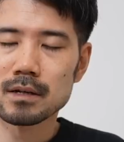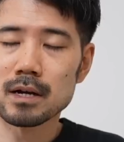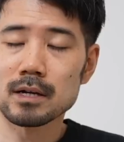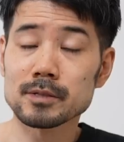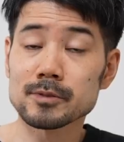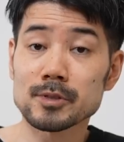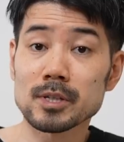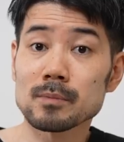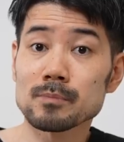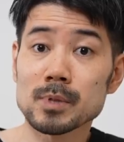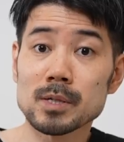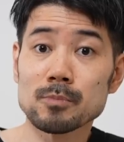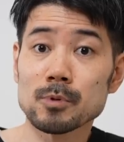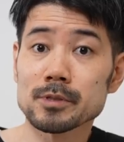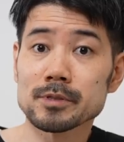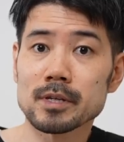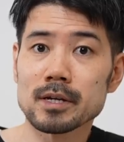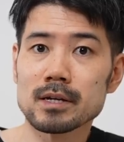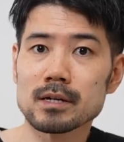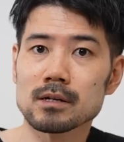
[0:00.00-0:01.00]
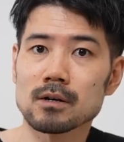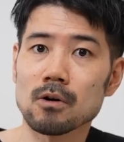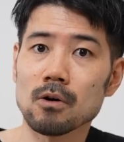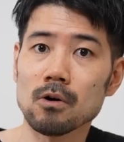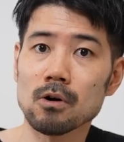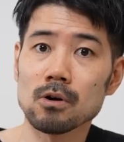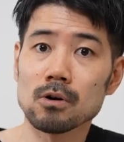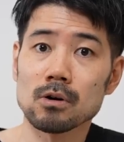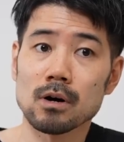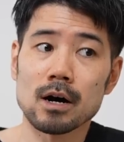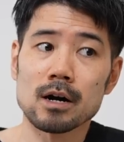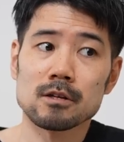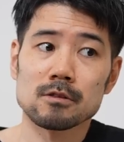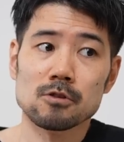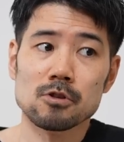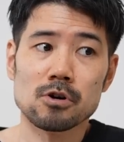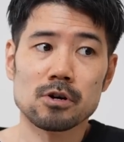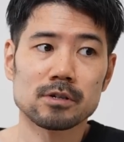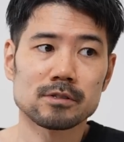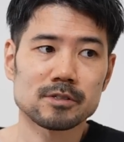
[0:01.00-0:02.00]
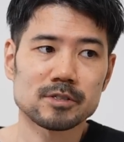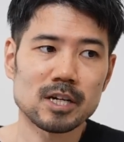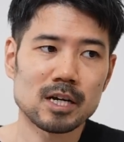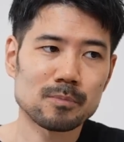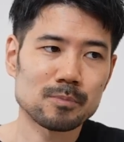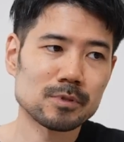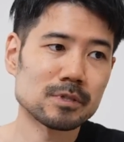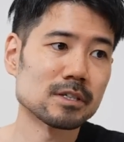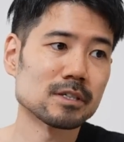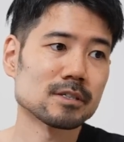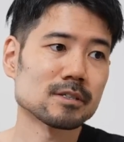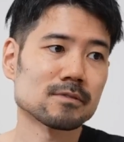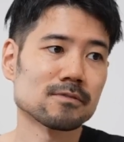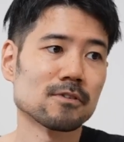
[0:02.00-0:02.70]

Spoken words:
And some people say, oh, I learned Japanese